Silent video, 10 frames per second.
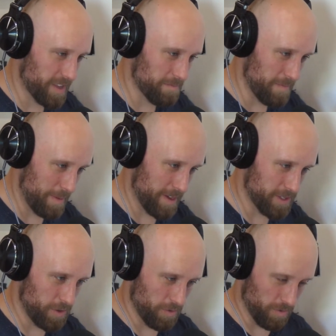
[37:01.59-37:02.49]
maybe
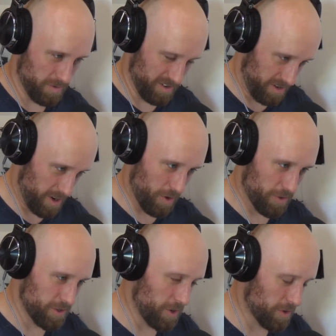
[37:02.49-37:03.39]
as you know,
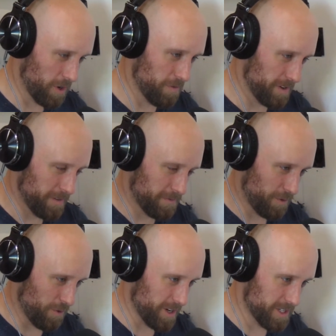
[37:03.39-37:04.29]
there's no COVID in
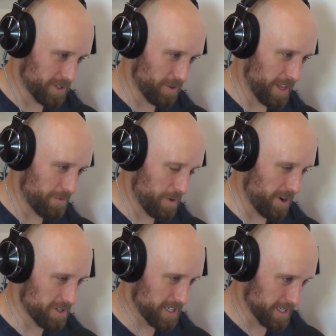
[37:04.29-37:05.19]
Florida, so, like, we
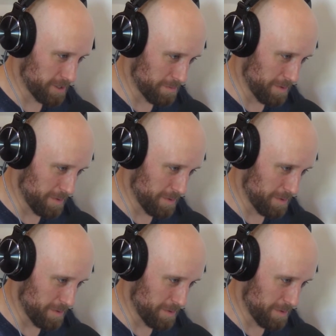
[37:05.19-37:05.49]
are seeing a little